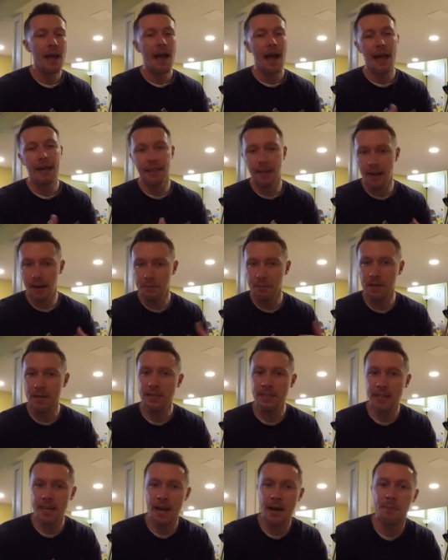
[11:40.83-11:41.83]
And then I'm going to
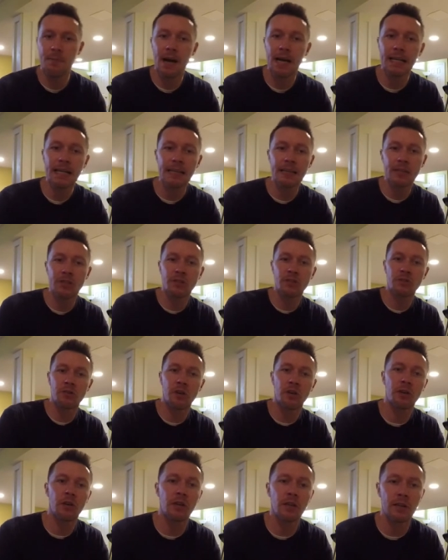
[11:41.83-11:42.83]
see how my conditions
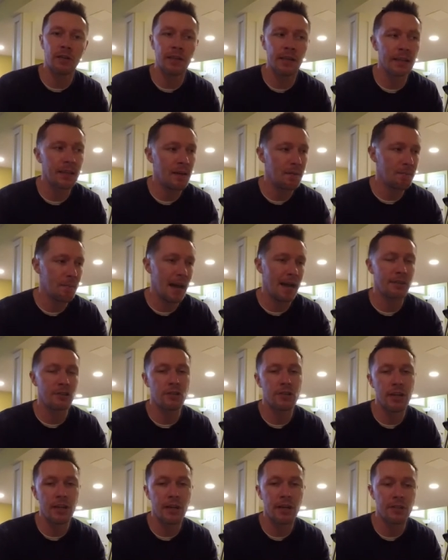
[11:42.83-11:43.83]
are currently that
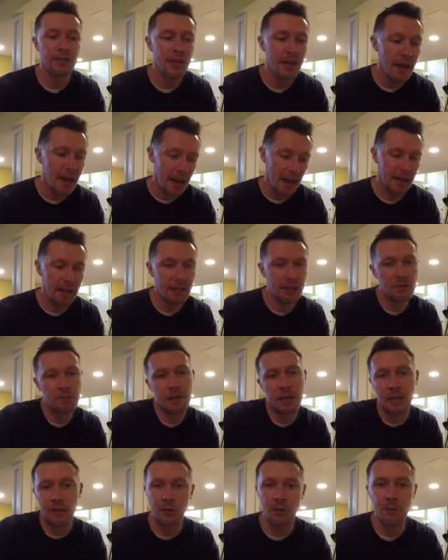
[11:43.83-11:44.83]
match theirs, and it gives
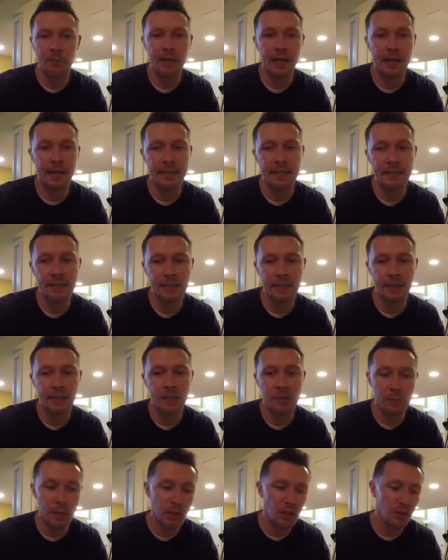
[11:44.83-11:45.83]
me a little bit of insight,
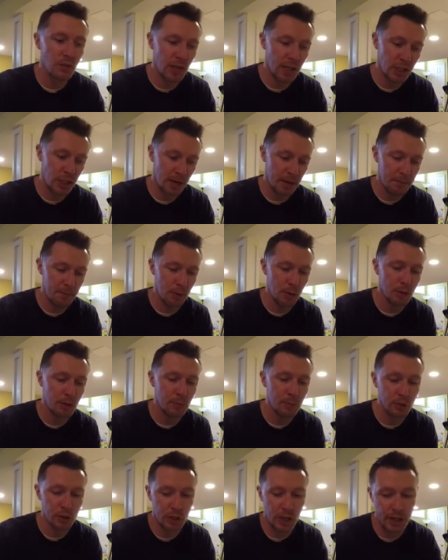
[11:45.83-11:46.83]
especially if I check
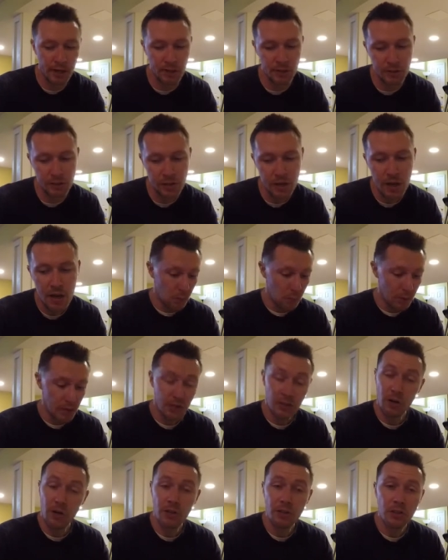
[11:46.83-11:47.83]
multiple channels. We
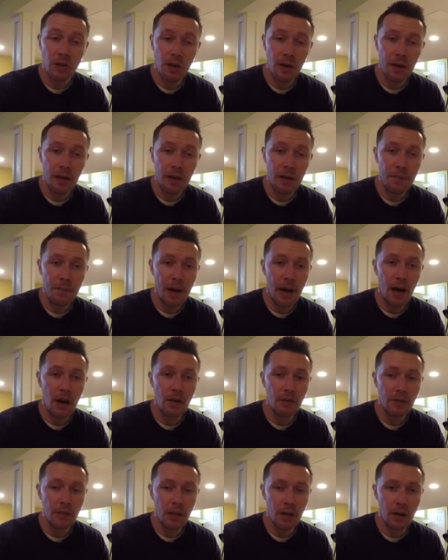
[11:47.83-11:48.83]
started talking
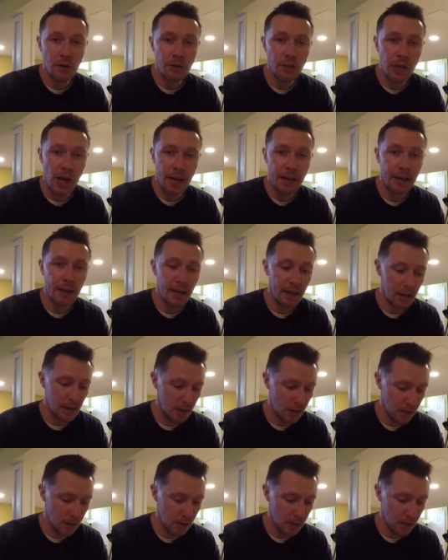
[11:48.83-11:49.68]
about, you know, checking